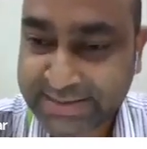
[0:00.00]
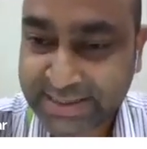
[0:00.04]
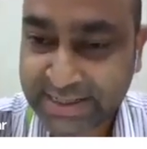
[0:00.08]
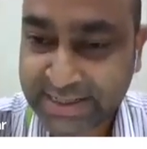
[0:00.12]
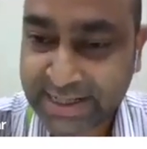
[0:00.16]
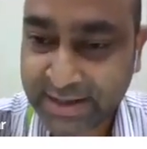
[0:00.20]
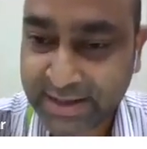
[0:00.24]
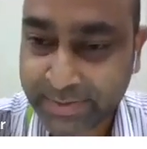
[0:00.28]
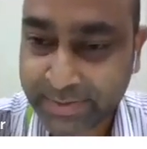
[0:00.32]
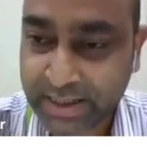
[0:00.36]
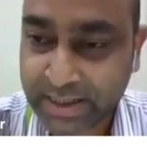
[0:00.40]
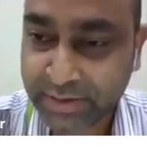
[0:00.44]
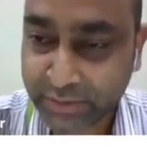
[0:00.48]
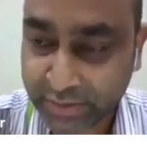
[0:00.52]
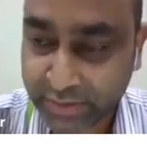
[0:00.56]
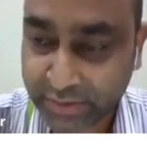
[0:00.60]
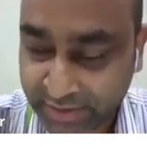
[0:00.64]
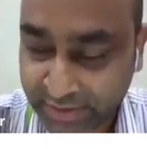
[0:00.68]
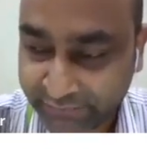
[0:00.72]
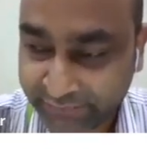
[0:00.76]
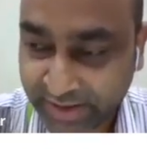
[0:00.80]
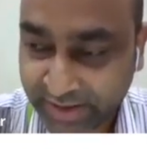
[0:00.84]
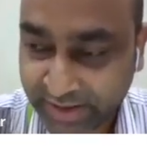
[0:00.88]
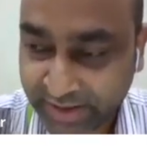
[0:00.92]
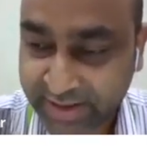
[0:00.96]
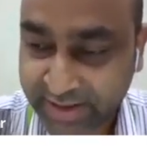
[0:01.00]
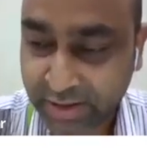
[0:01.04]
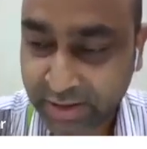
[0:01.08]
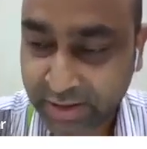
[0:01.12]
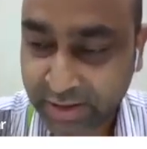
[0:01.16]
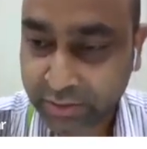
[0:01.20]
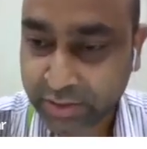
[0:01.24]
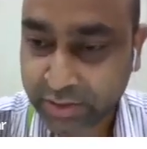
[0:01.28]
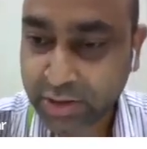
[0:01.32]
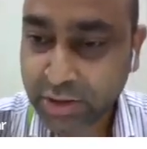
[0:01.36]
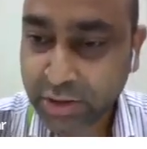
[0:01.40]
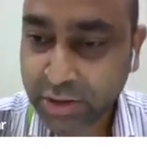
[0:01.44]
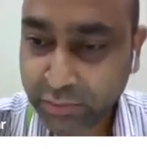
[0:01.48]
labeling, you can find out
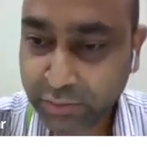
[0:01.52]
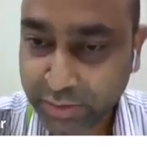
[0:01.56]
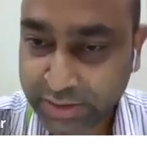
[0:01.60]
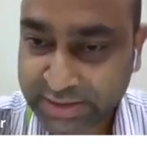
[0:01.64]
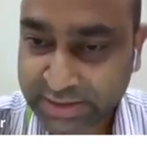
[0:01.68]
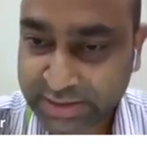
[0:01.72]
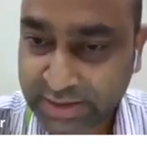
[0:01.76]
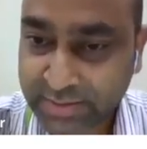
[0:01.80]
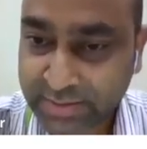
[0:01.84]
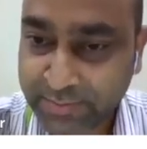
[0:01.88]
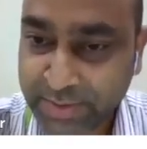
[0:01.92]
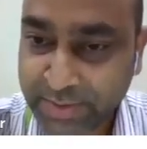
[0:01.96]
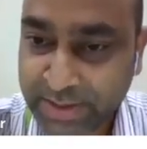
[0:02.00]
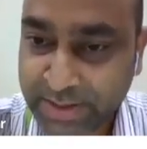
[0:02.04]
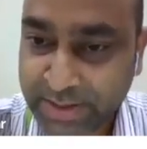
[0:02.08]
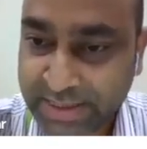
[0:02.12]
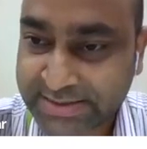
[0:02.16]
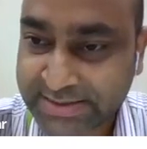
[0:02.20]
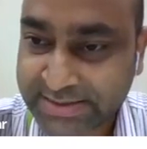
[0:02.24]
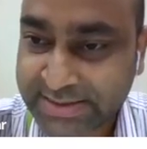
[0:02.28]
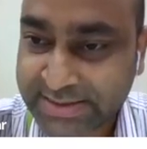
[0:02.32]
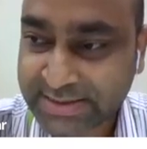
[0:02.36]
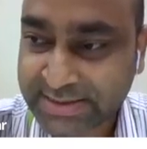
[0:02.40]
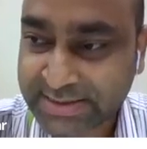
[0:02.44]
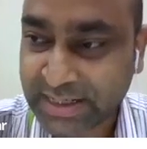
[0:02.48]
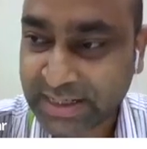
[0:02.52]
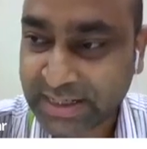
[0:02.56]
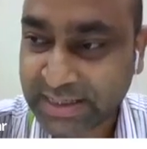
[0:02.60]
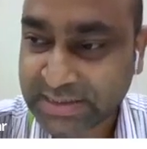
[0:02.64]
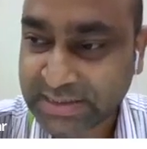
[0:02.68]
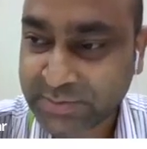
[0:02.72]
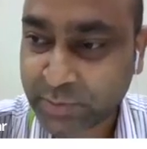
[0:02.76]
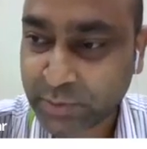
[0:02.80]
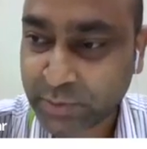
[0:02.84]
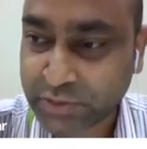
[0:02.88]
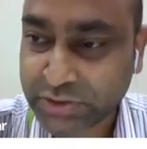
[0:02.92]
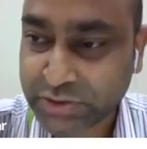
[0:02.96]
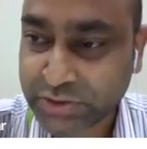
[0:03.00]
whether the PS has been
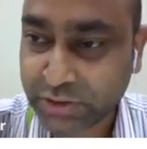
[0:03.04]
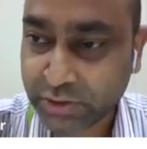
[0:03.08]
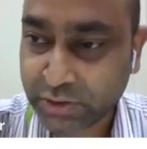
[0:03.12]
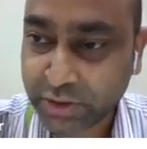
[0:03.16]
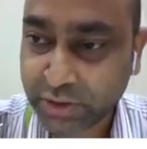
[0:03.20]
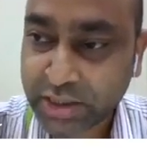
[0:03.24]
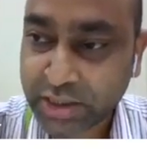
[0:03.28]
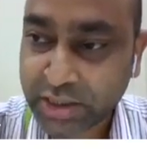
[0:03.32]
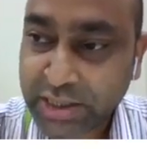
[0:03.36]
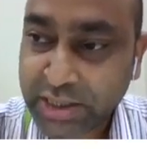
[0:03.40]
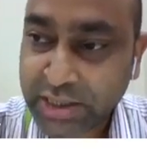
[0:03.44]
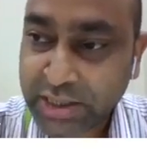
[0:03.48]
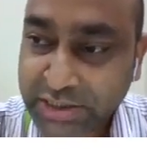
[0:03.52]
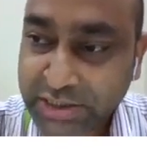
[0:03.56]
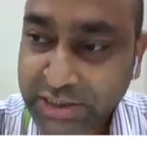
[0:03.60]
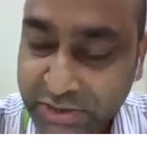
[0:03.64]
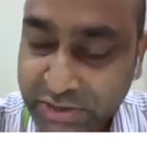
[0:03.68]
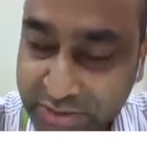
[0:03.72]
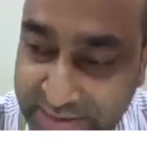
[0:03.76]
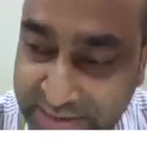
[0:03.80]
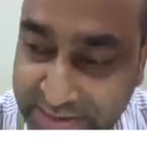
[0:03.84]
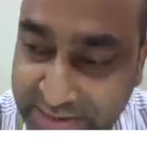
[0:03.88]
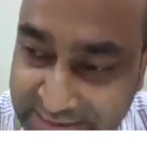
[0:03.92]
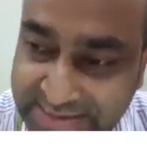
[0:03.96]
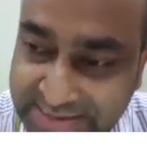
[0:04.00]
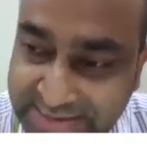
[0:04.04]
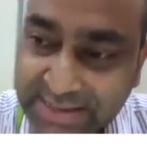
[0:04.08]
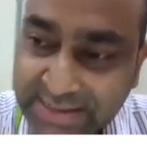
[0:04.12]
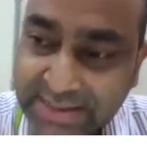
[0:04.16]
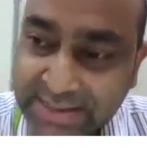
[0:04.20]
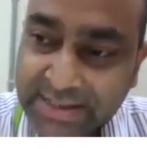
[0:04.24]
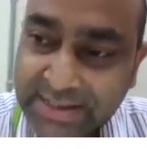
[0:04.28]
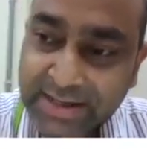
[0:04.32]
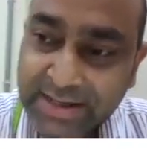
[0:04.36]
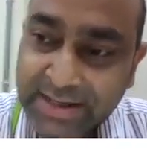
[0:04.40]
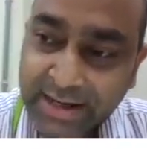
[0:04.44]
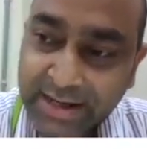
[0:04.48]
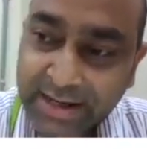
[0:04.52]
exposed or not. So this
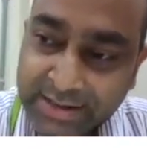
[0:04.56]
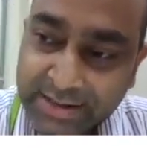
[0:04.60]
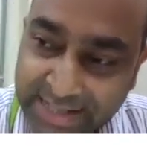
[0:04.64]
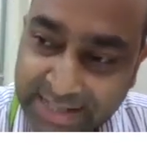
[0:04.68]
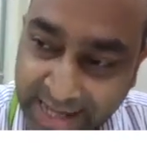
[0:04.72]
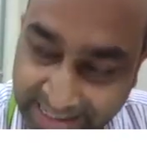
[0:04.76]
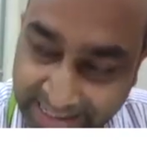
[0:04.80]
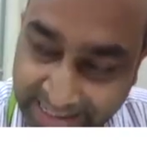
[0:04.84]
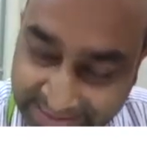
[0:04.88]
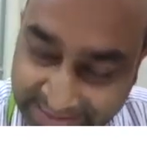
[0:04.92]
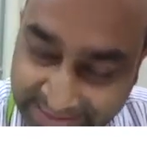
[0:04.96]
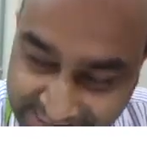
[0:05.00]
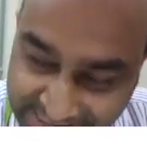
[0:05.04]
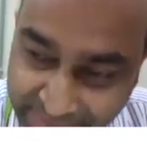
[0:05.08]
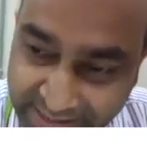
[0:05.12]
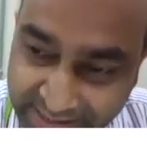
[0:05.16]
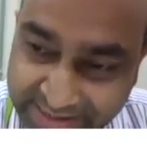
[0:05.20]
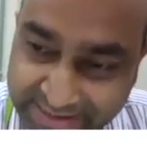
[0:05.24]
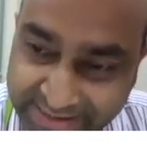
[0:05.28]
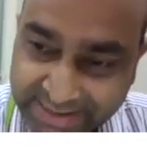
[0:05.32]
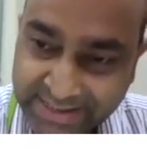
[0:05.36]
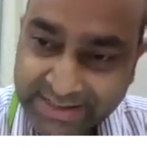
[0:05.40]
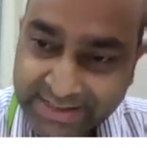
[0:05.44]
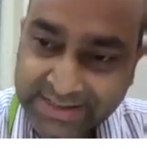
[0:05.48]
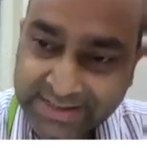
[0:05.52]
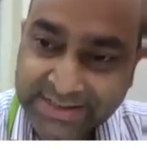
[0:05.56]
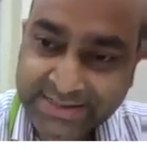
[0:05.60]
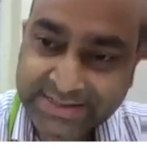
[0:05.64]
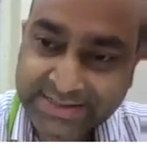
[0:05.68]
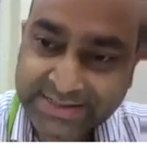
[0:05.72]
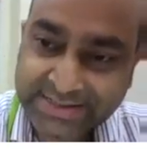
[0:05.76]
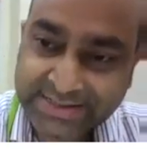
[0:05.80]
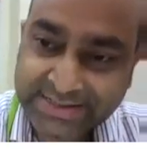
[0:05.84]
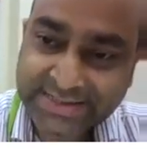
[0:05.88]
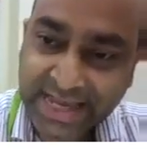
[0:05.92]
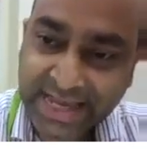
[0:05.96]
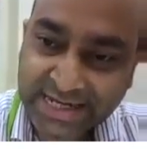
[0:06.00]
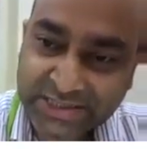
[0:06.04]
asymmetry is
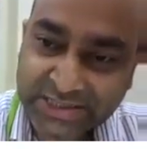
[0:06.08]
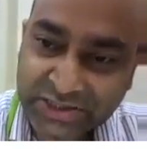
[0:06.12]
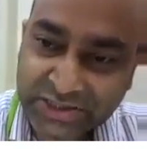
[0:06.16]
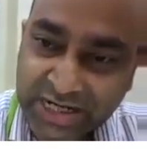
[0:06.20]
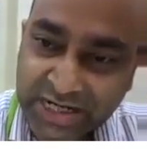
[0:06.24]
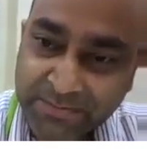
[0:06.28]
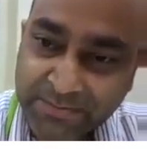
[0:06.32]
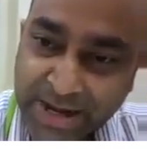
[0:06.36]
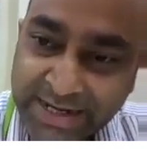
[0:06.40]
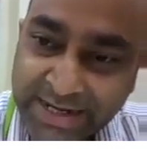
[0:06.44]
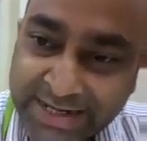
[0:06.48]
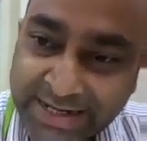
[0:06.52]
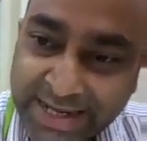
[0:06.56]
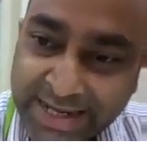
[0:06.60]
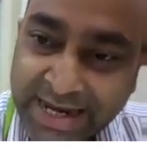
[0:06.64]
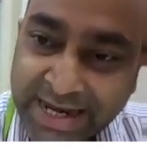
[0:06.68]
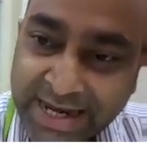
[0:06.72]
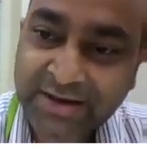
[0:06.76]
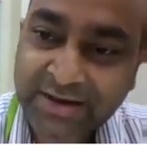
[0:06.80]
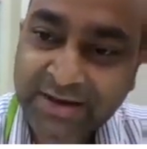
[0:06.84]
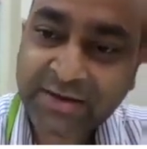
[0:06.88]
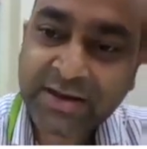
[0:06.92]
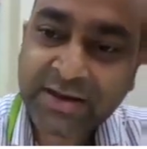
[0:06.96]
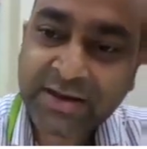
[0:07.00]
actually maintained